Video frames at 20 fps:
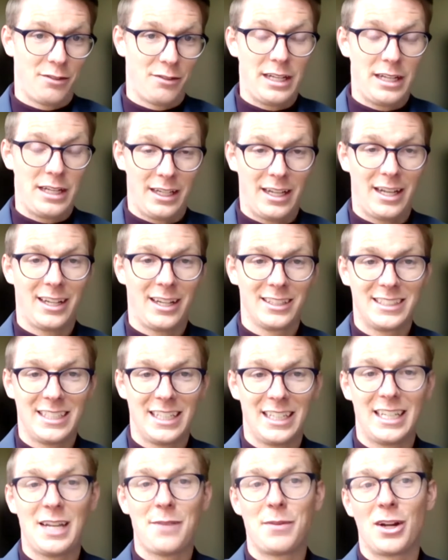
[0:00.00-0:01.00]

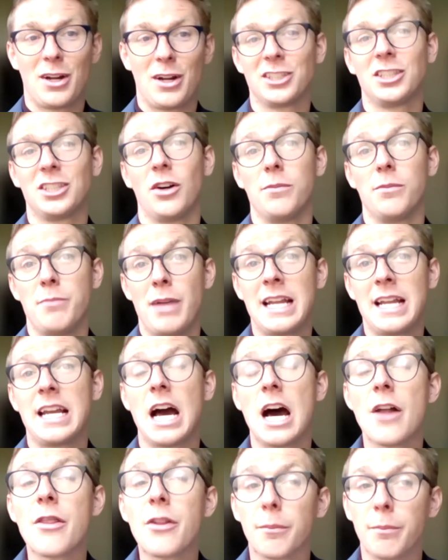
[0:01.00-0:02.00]
Helsinki, but also many
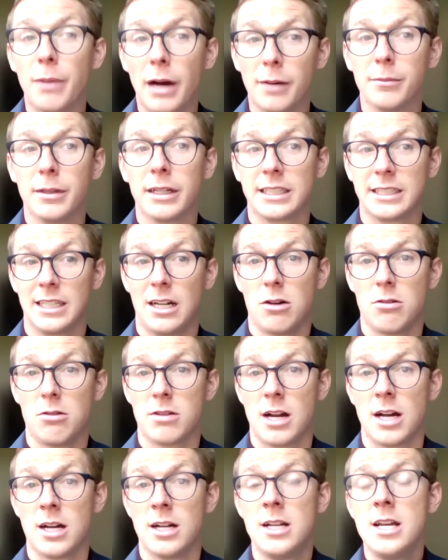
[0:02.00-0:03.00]
other public
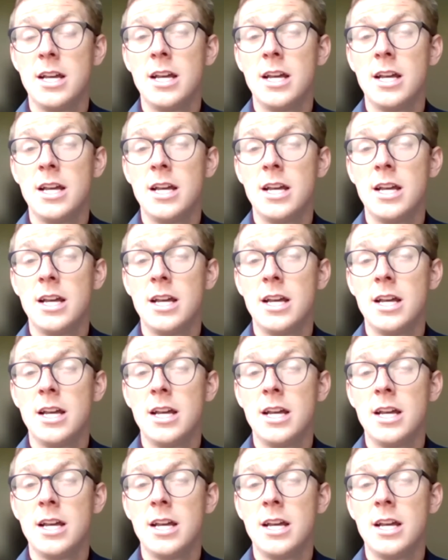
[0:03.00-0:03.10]
sauna